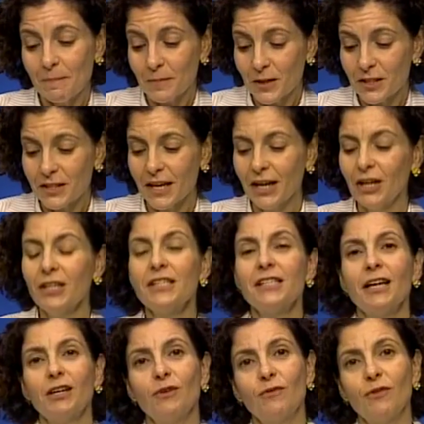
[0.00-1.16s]
The second
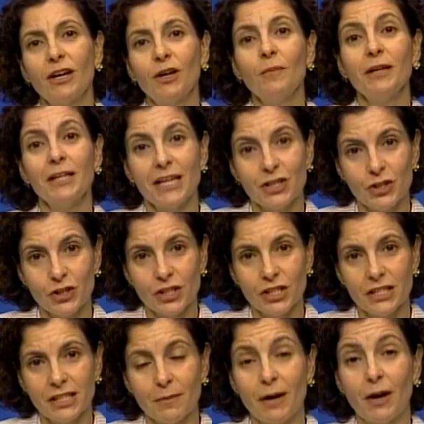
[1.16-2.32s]
set of recommendations
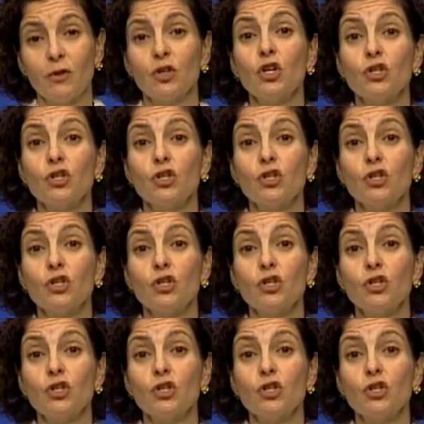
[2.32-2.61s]
is about